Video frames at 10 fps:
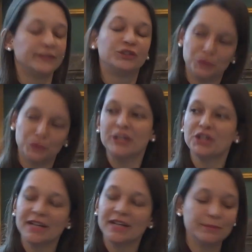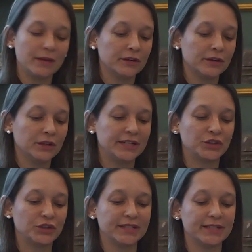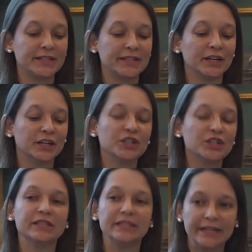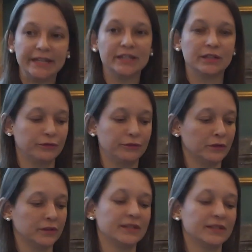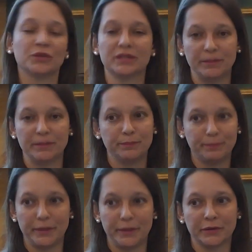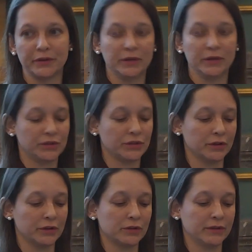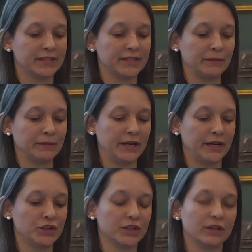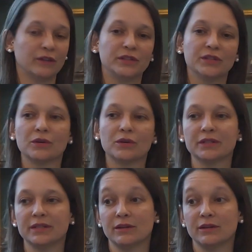Racialized motherhood addresses the urgent need for this trans-imperial historical examination of discourses